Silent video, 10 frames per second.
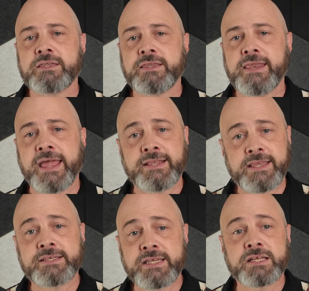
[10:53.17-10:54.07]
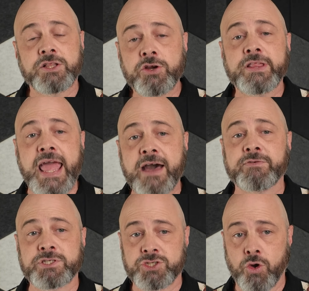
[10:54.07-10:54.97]
And does it clearly have a
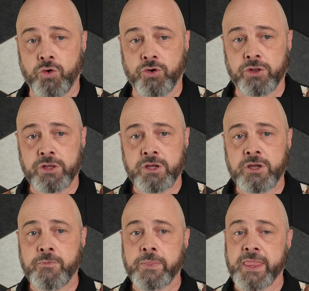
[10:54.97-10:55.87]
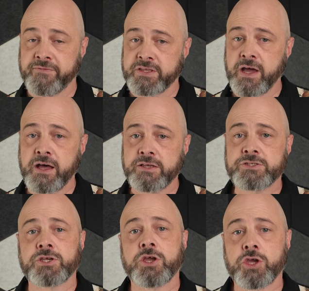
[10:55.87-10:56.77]
soul? If it
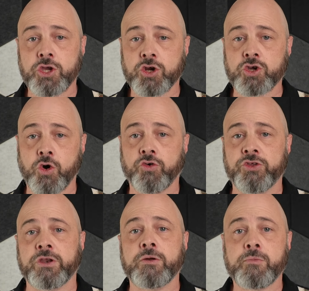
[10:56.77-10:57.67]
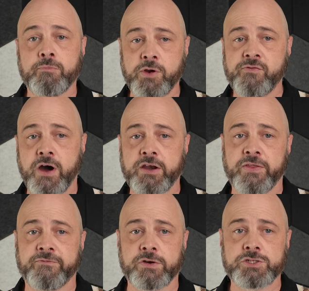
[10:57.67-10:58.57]
does, you're golden. Move on to the
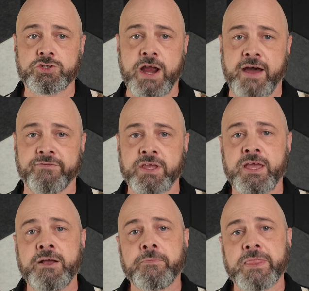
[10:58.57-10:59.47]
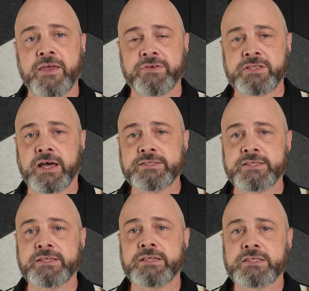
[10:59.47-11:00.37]
first draft. If it
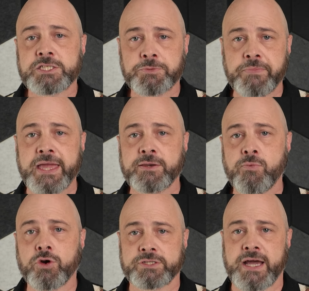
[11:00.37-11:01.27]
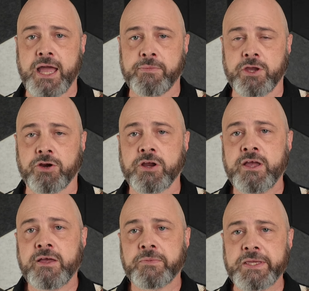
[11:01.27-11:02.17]
doesn't, spend more time here.
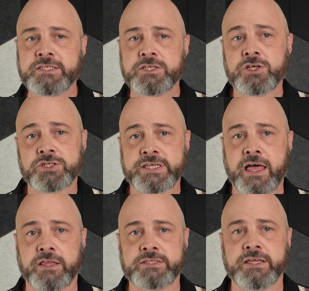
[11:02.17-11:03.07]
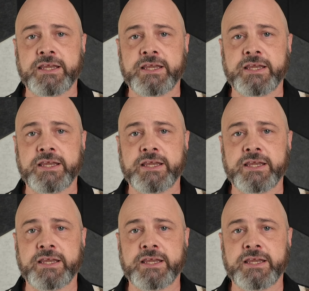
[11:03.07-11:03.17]
This is your skeleton.